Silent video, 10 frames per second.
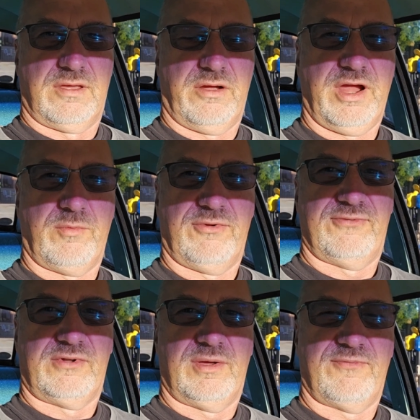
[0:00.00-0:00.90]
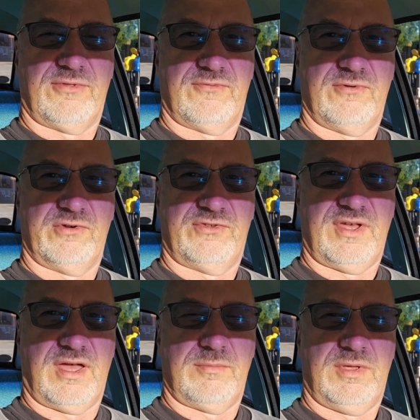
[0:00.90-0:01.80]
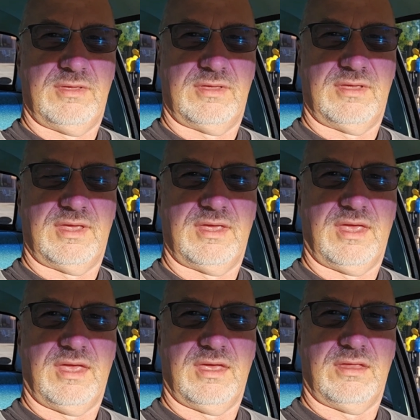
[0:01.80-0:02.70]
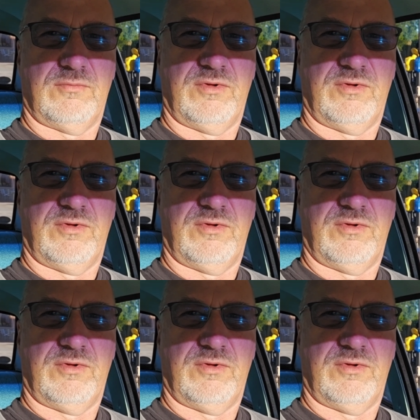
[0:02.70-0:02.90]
All right, we filled up for the first time, and